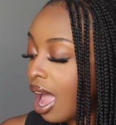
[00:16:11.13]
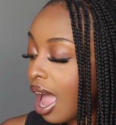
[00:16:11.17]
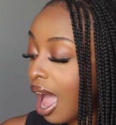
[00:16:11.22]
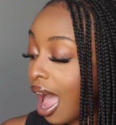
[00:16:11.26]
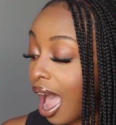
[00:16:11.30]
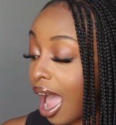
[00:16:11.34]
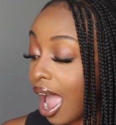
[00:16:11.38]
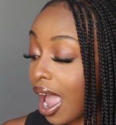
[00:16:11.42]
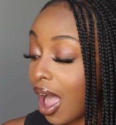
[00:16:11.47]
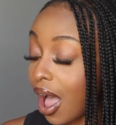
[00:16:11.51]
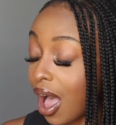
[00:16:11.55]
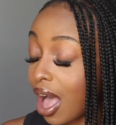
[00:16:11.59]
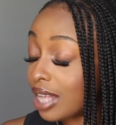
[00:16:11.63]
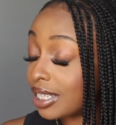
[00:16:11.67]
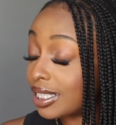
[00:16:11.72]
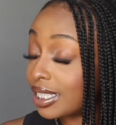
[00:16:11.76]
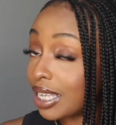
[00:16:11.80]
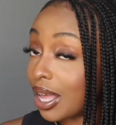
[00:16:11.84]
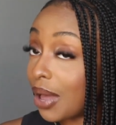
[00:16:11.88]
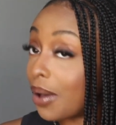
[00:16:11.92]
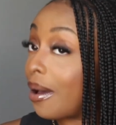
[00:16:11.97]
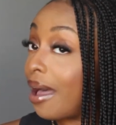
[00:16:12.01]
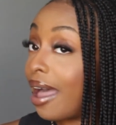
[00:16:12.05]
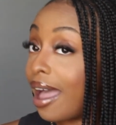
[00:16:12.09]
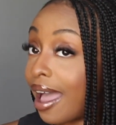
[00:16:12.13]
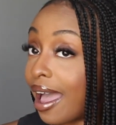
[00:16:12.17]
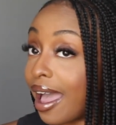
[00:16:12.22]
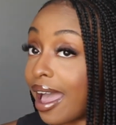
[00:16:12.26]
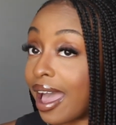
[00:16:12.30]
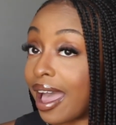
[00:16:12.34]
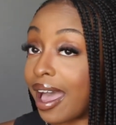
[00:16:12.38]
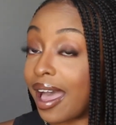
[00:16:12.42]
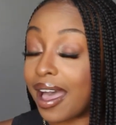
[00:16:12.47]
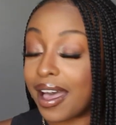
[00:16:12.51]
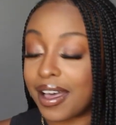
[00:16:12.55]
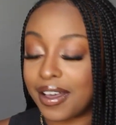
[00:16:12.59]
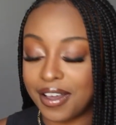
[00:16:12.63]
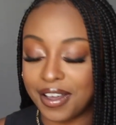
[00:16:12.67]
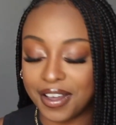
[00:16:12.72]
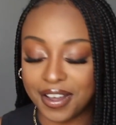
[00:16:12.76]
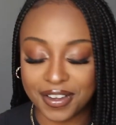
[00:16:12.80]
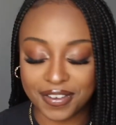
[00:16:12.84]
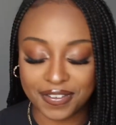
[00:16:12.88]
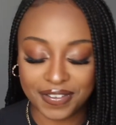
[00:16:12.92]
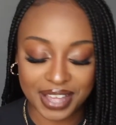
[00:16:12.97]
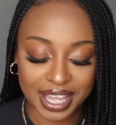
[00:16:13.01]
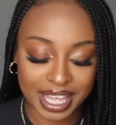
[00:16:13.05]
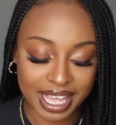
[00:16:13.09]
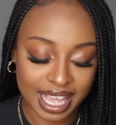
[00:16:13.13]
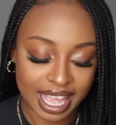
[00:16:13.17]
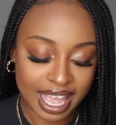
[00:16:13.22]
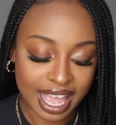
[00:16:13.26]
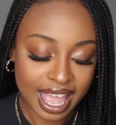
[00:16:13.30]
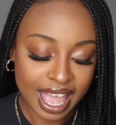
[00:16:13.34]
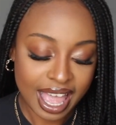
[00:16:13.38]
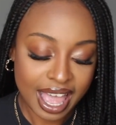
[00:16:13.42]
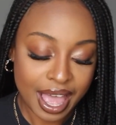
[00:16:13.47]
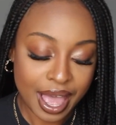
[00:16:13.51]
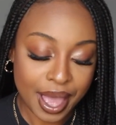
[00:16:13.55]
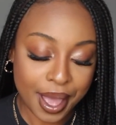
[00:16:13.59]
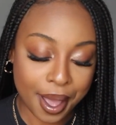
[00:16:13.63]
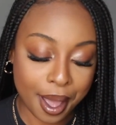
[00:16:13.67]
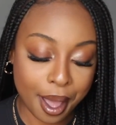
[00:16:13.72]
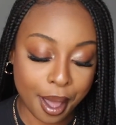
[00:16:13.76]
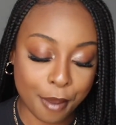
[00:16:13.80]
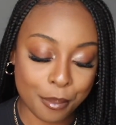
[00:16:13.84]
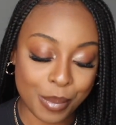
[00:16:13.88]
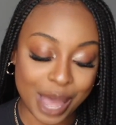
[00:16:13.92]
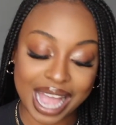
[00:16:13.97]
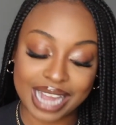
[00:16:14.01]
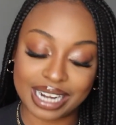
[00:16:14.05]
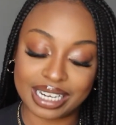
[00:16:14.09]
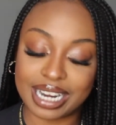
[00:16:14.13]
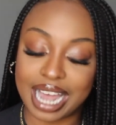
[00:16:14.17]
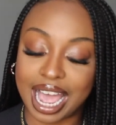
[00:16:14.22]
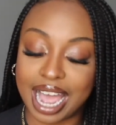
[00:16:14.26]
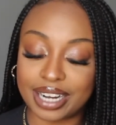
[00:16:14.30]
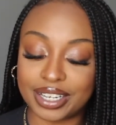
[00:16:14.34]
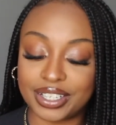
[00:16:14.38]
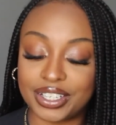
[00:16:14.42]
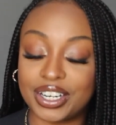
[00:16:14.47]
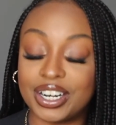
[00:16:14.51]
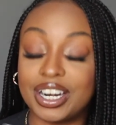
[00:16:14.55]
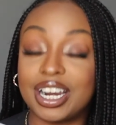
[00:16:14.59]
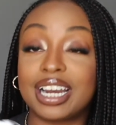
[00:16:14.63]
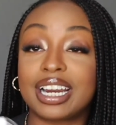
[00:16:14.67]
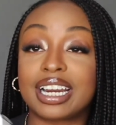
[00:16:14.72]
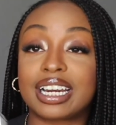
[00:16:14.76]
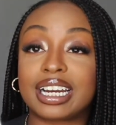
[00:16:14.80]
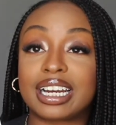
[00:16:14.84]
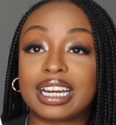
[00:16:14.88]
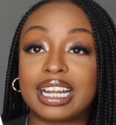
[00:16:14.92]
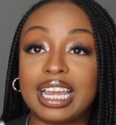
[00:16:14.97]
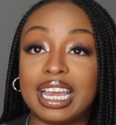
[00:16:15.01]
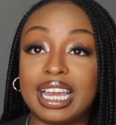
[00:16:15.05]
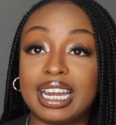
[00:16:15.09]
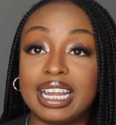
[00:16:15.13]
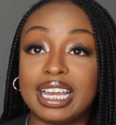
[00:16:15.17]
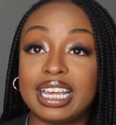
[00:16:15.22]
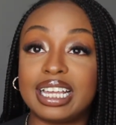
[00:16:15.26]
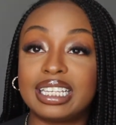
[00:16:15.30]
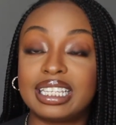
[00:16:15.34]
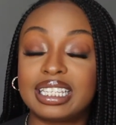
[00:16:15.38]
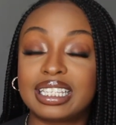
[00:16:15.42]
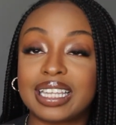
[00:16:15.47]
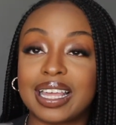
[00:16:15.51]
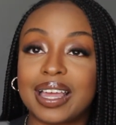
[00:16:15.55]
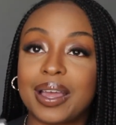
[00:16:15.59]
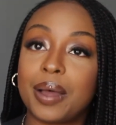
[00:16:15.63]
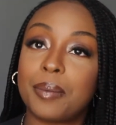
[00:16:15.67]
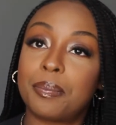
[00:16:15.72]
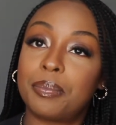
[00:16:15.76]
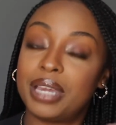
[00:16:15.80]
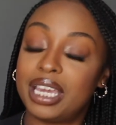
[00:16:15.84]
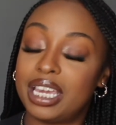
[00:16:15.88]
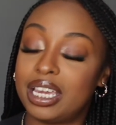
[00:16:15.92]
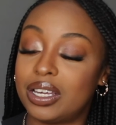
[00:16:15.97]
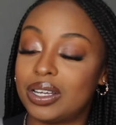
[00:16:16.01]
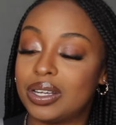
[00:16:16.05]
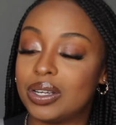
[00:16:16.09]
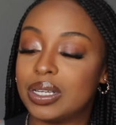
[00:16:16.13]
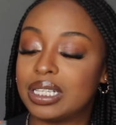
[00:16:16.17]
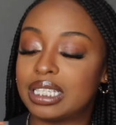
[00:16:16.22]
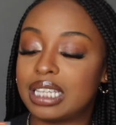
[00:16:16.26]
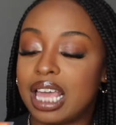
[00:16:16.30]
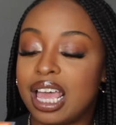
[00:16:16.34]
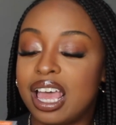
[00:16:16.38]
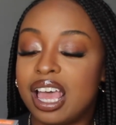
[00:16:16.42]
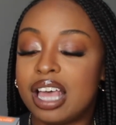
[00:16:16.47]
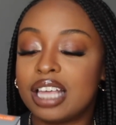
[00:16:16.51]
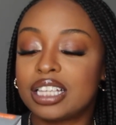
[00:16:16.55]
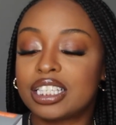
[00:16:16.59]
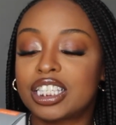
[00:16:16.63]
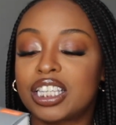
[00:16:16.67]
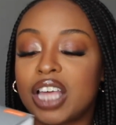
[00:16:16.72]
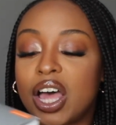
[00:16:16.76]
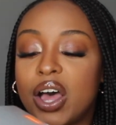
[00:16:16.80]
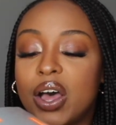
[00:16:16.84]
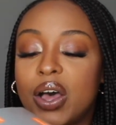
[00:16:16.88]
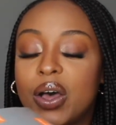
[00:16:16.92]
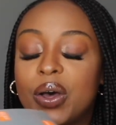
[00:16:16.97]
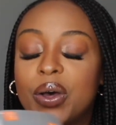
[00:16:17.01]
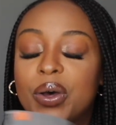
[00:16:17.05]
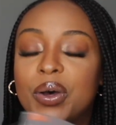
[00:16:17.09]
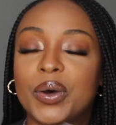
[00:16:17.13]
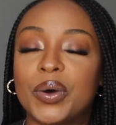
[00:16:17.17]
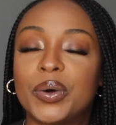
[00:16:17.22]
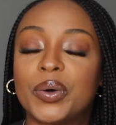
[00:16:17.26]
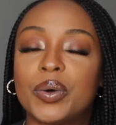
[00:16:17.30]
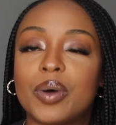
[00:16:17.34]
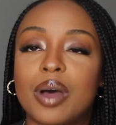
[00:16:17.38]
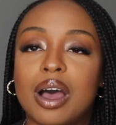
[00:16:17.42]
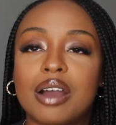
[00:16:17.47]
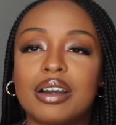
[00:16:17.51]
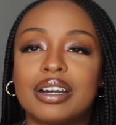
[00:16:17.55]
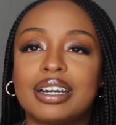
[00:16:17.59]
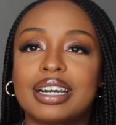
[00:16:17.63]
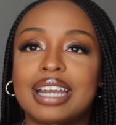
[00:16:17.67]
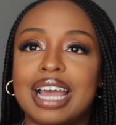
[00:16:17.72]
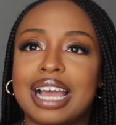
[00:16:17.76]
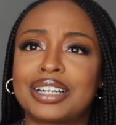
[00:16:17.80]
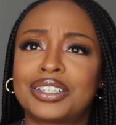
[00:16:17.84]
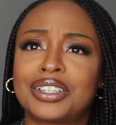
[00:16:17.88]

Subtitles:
I also have my Dr. Guinness pills. My